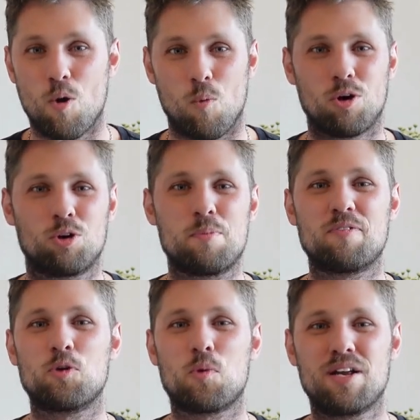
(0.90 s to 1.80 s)
Welcome
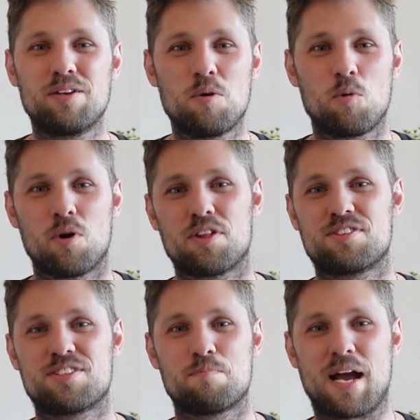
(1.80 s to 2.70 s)
everyone.
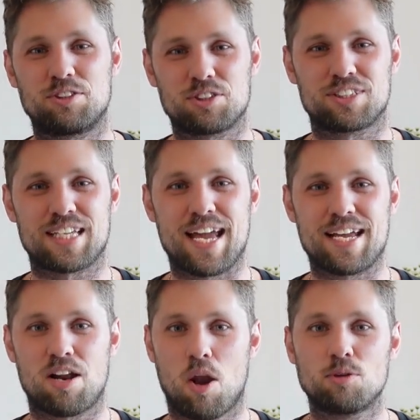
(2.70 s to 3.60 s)
With St. Patrick's
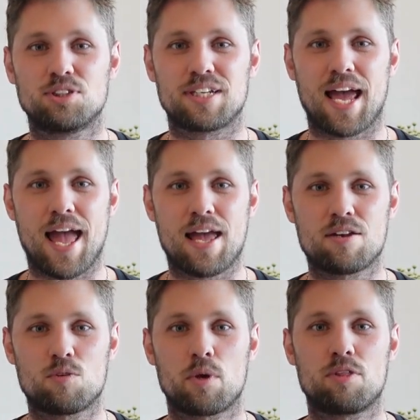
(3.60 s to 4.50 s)
Day close at hand,